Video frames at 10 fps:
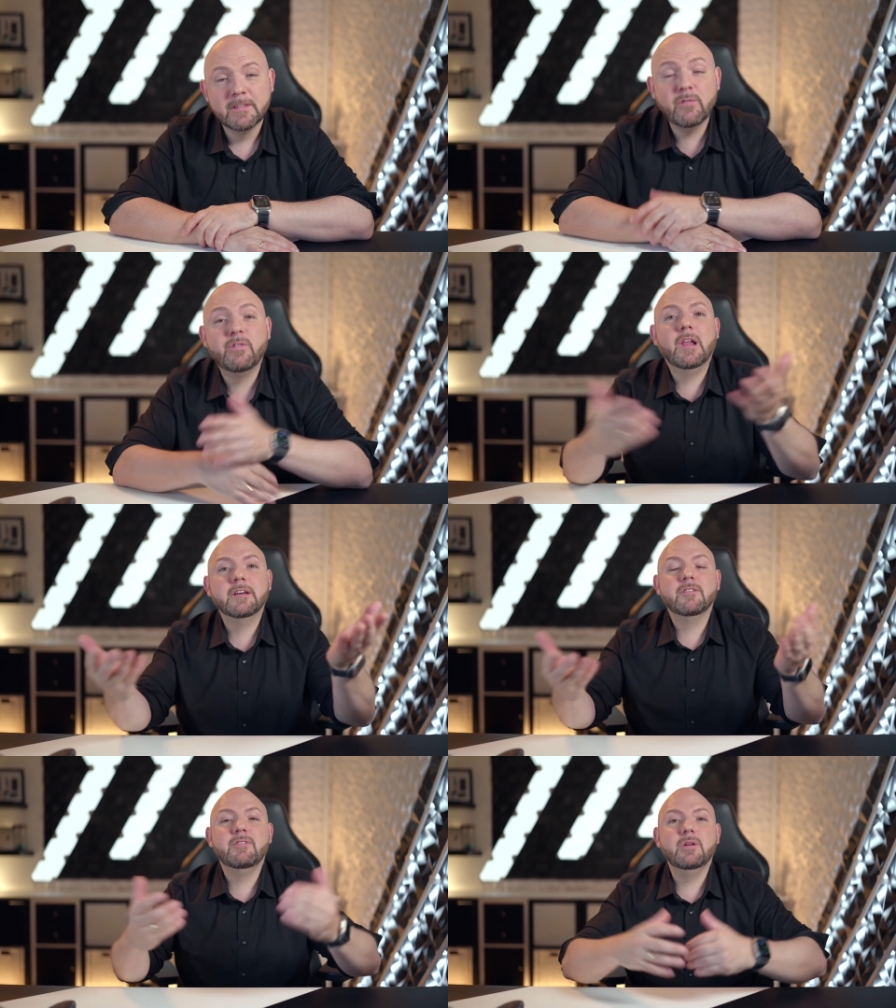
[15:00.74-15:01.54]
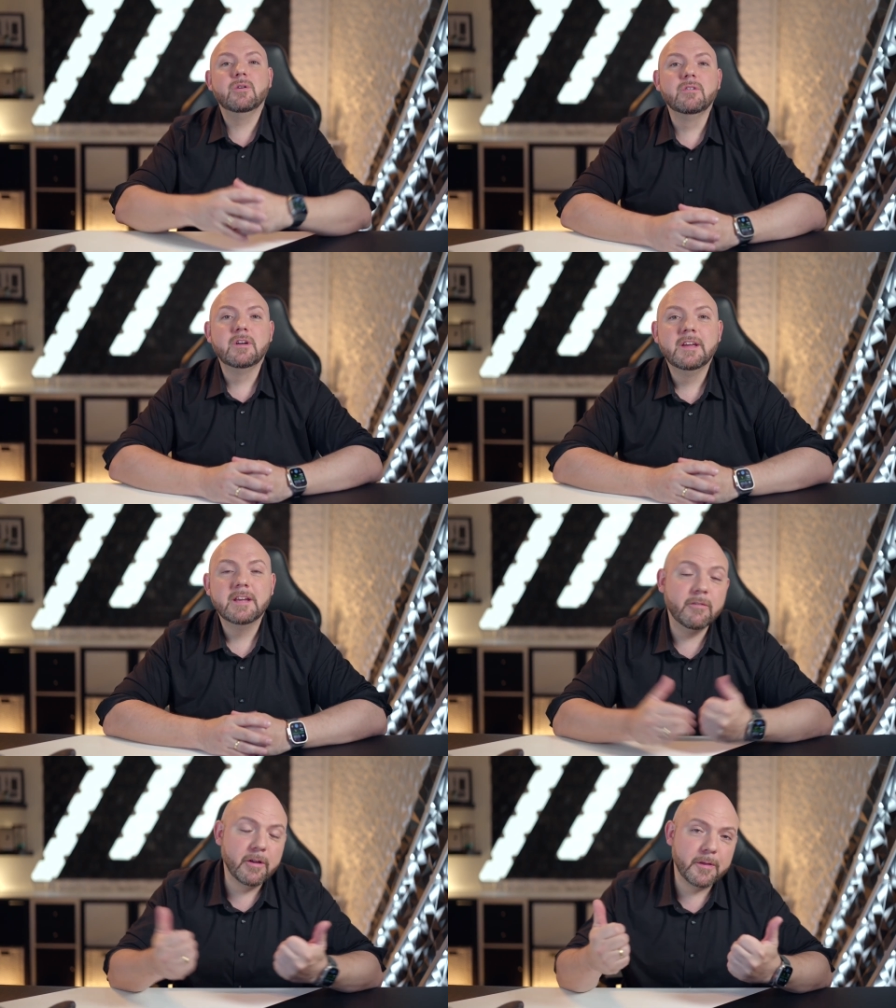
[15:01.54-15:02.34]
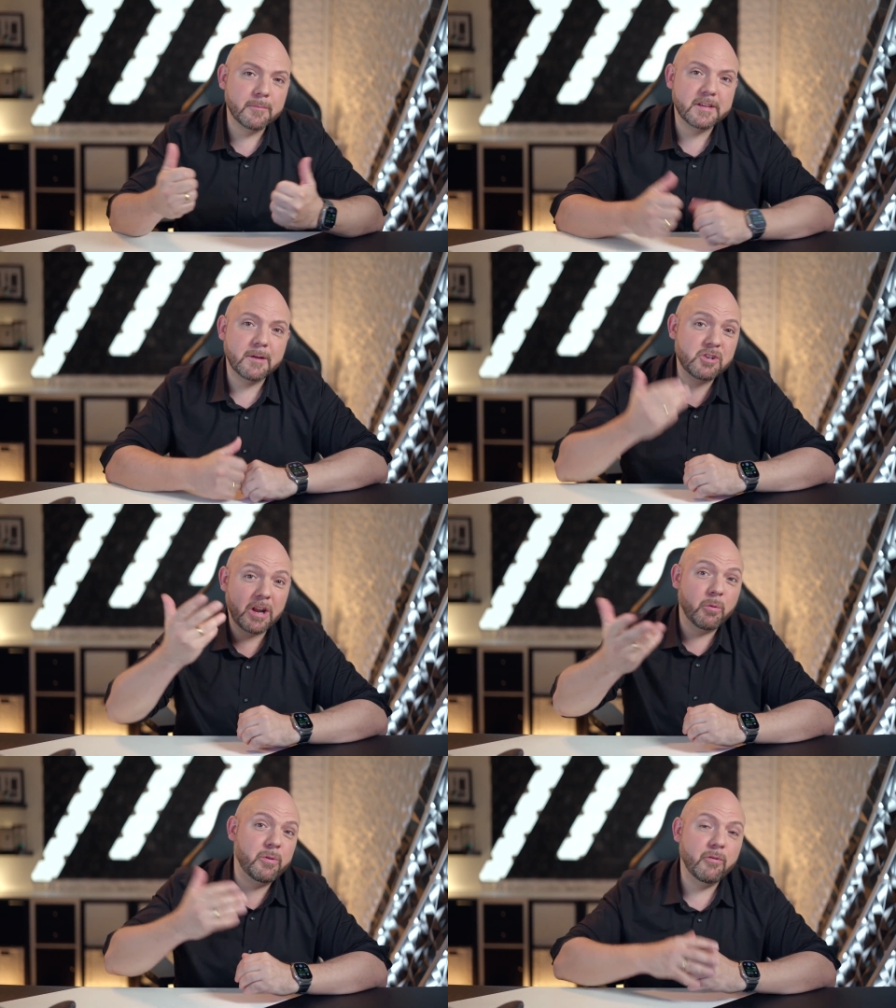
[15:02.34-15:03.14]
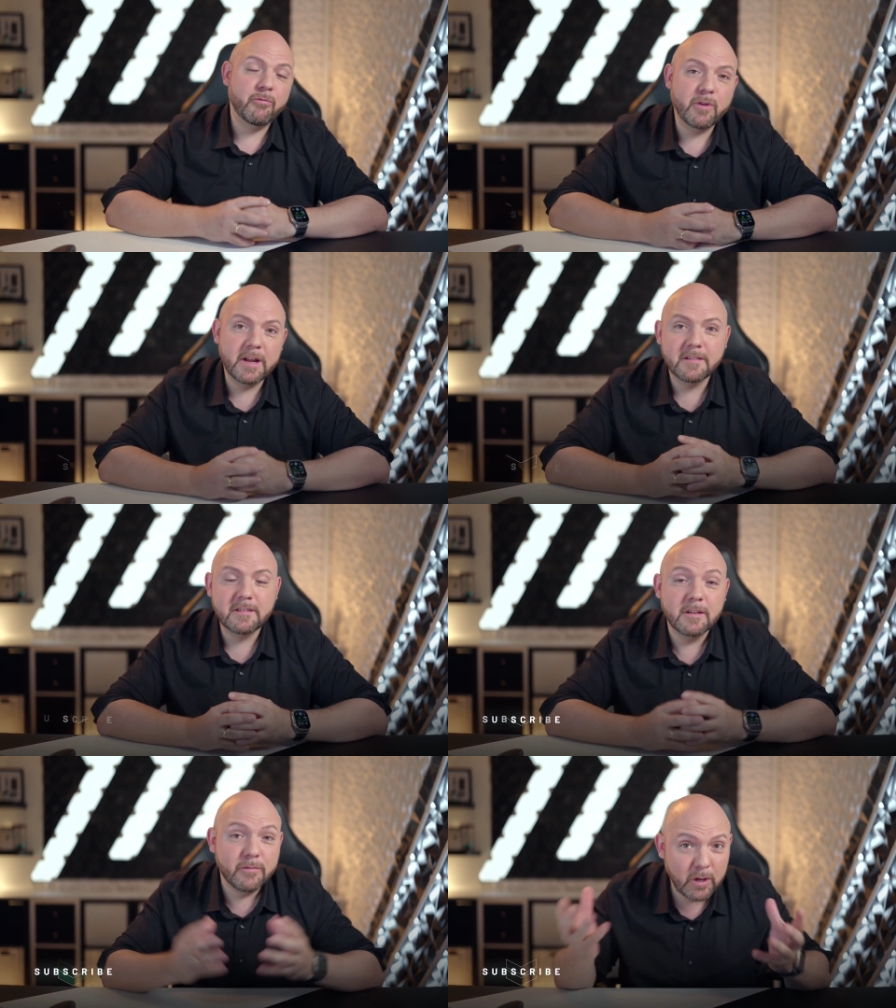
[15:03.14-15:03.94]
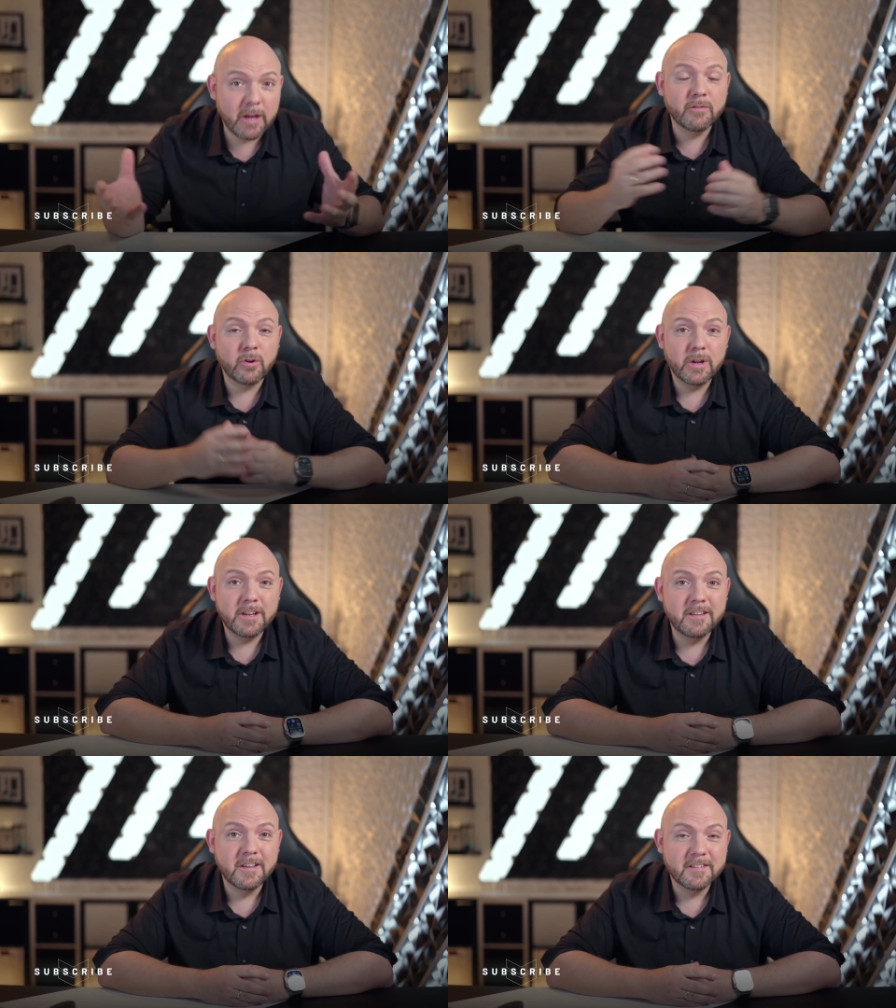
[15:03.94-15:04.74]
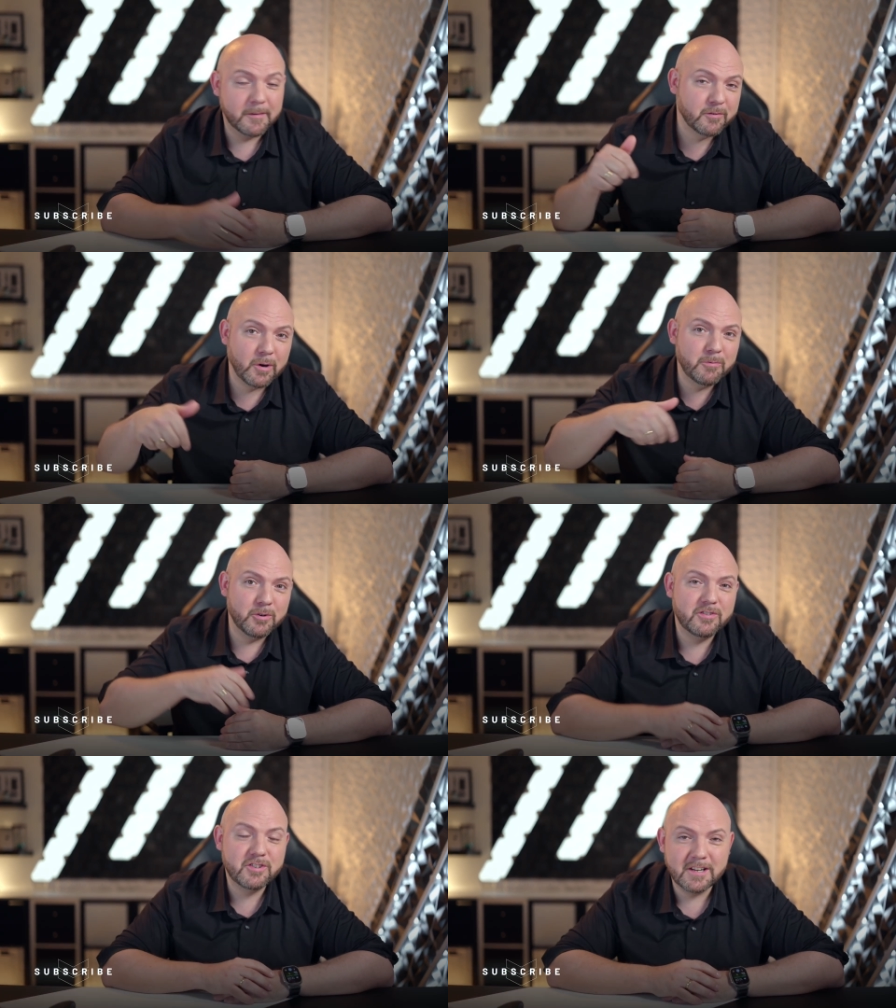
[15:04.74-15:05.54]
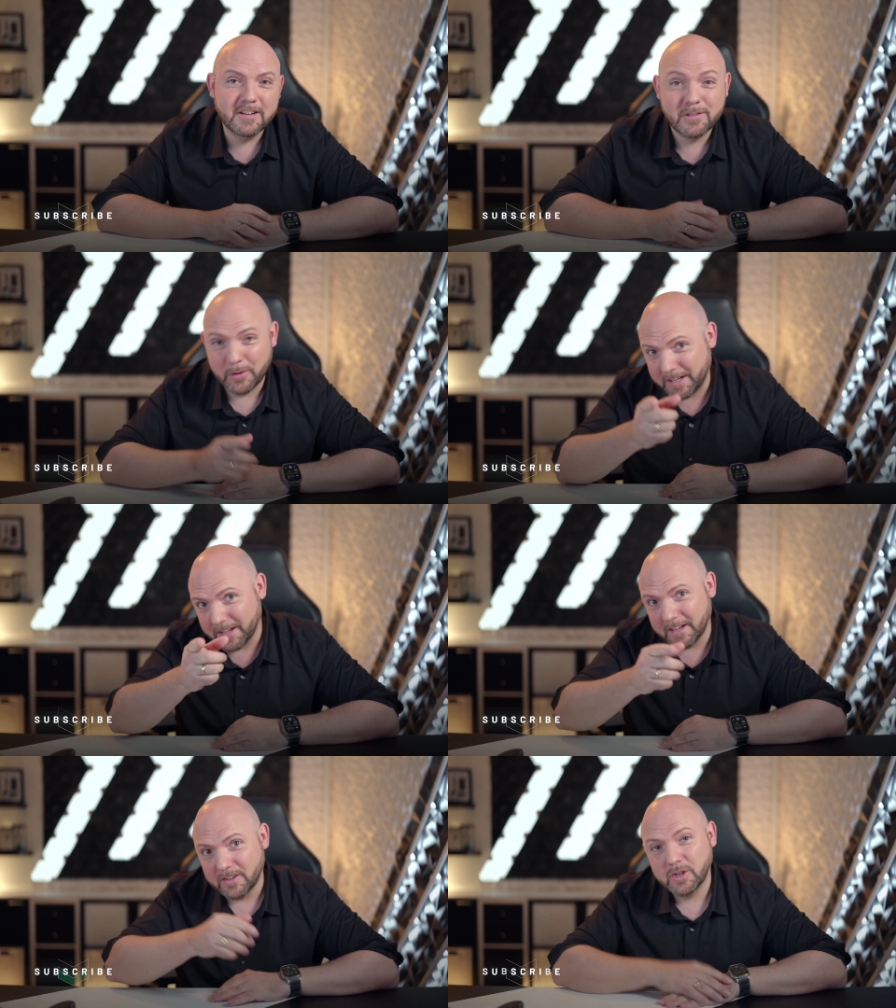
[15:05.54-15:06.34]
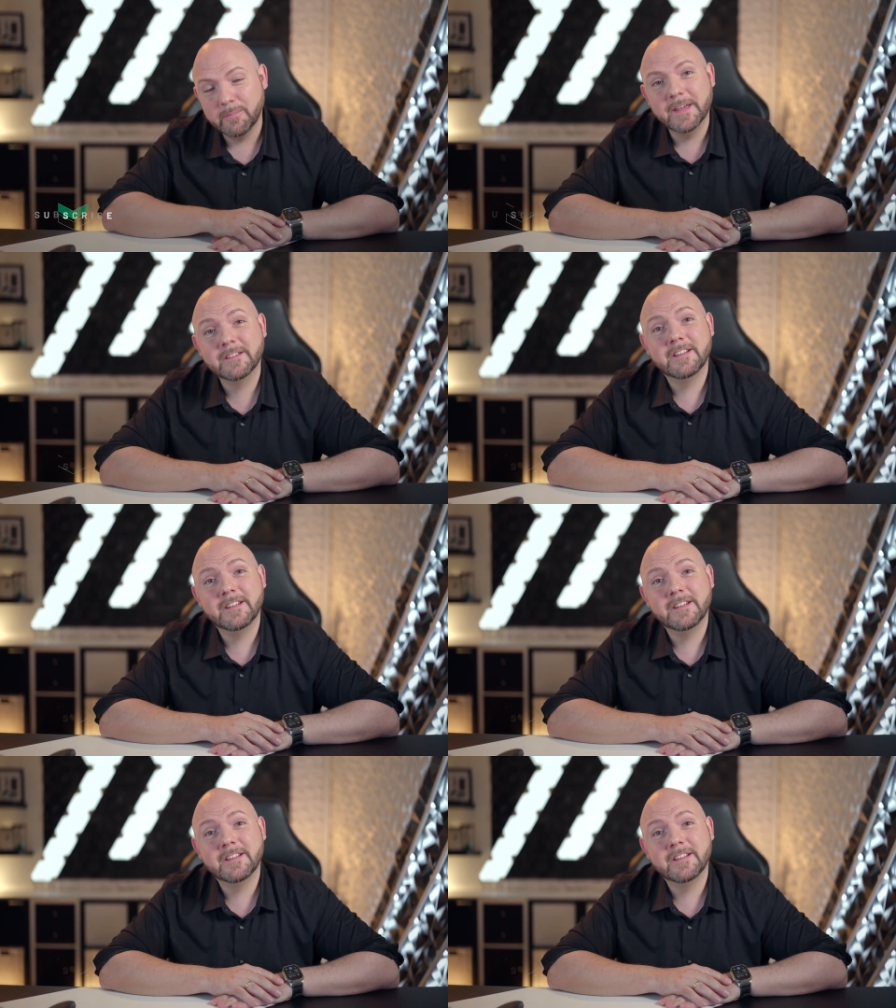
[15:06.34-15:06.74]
So if you liked the video, give it a thumbs up, share it with your friends, and if you haven't already, subscribe to this channel so I can catch you up next